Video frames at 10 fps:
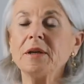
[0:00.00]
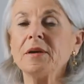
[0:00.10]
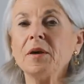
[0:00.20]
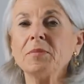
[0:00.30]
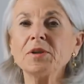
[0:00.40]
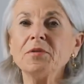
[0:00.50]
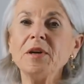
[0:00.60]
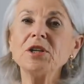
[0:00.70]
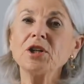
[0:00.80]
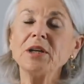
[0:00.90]

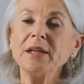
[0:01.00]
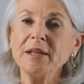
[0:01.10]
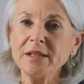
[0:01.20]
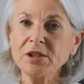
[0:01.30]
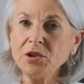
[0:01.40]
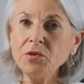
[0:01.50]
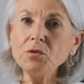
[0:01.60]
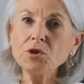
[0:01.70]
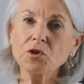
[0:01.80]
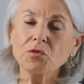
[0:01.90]
observation in this
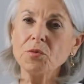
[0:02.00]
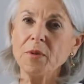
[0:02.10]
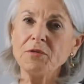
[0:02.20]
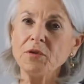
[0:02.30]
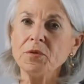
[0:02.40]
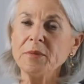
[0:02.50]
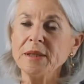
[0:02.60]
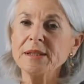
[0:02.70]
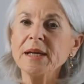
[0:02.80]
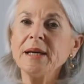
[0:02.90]
huge group of
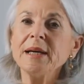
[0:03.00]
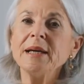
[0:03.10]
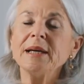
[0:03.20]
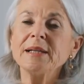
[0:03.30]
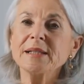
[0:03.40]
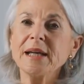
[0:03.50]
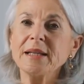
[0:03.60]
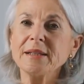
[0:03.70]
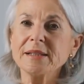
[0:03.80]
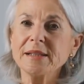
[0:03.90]
humans is
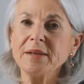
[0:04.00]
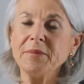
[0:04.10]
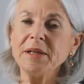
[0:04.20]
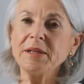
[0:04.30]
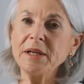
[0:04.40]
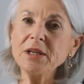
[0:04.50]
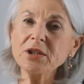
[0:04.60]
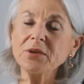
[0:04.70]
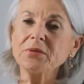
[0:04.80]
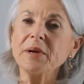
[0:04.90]
that the
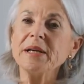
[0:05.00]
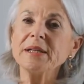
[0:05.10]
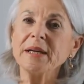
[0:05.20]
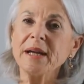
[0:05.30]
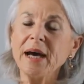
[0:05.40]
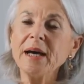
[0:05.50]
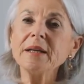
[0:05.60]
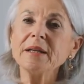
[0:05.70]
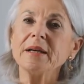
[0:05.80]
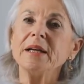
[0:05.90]
sedimentation rate and
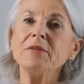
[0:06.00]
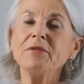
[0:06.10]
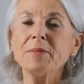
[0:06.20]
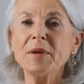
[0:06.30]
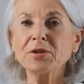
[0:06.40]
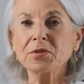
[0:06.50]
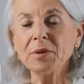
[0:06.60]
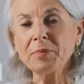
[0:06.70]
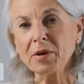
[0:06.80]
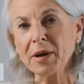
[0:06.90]
other
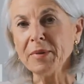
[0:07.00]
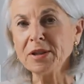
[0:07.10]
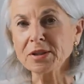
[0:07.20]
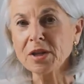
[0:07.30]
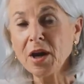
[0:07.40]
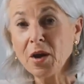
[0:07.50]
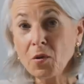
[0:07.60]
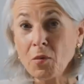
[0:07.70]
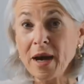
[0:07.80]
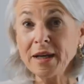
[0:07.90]
inflammatory parameters
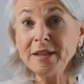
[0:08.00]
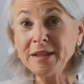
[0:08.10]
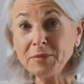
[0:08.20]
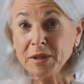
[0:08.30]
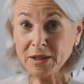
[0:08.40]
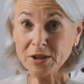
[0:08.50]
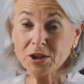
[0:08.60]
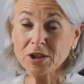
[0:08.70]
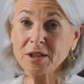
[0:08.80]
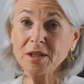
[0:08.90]
were
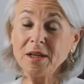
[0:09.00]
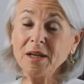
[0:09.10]
diminished.